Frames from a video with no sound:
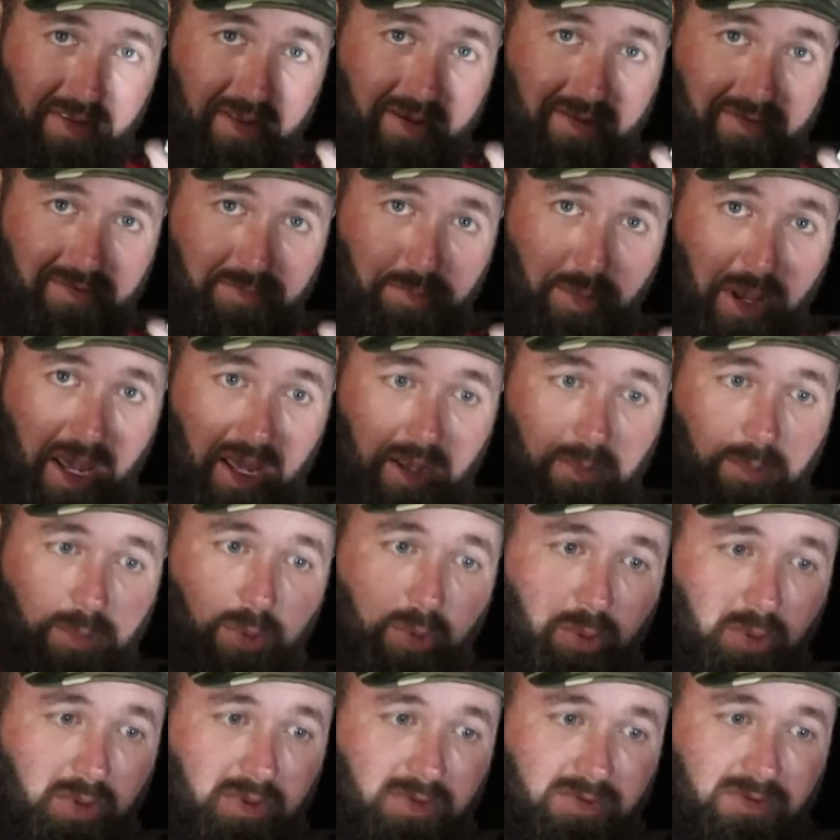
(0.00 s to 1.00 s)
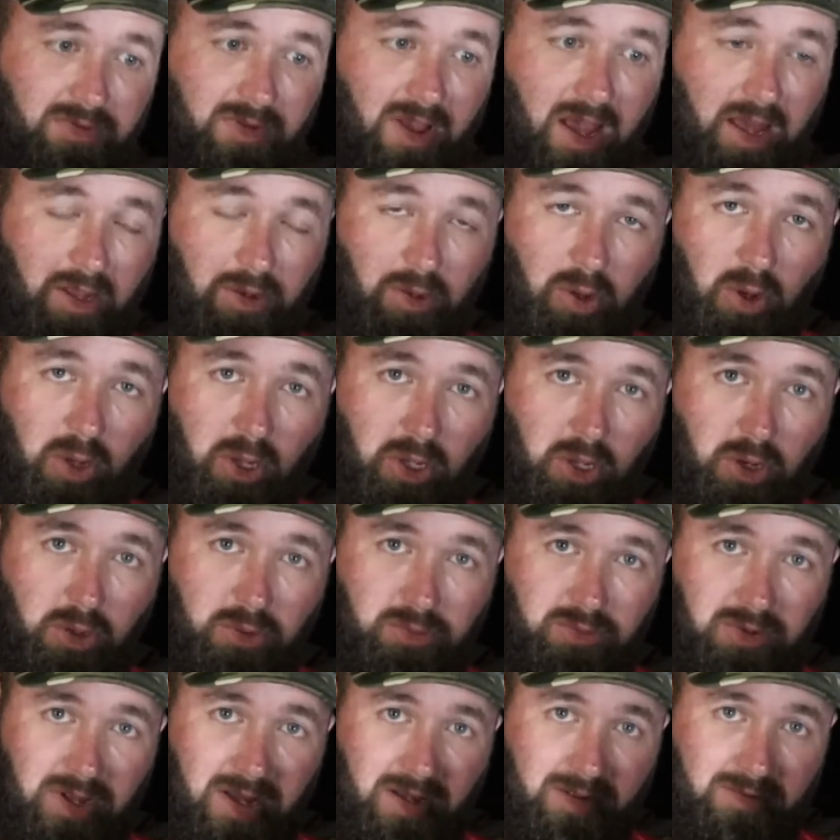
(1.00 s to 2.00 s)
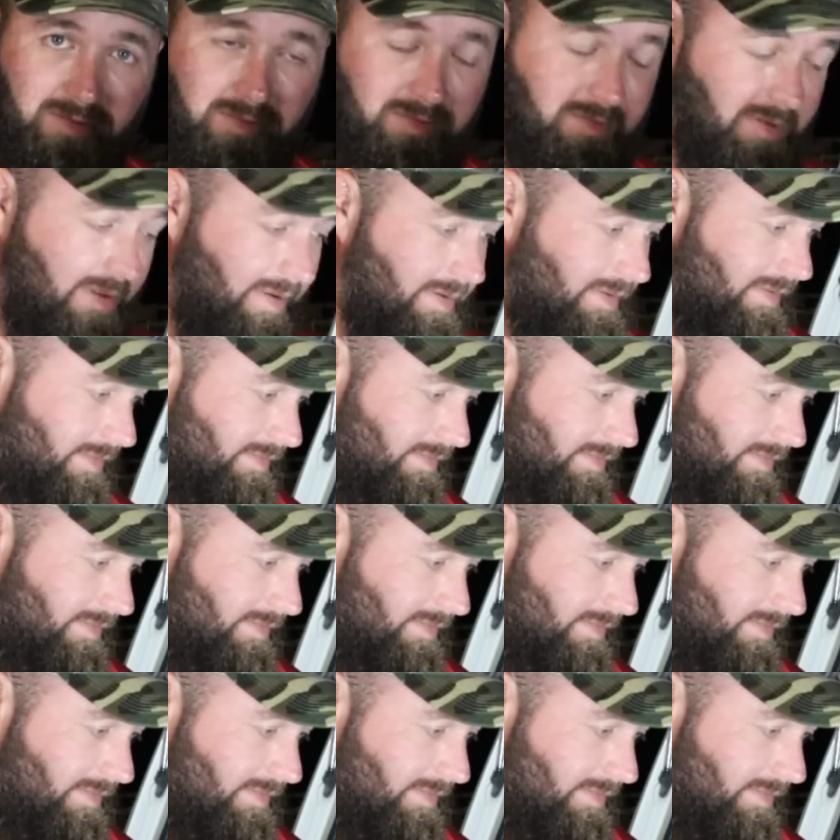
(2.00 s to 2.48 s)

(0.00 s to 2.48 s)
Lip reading: These bad boys are nylock nuts.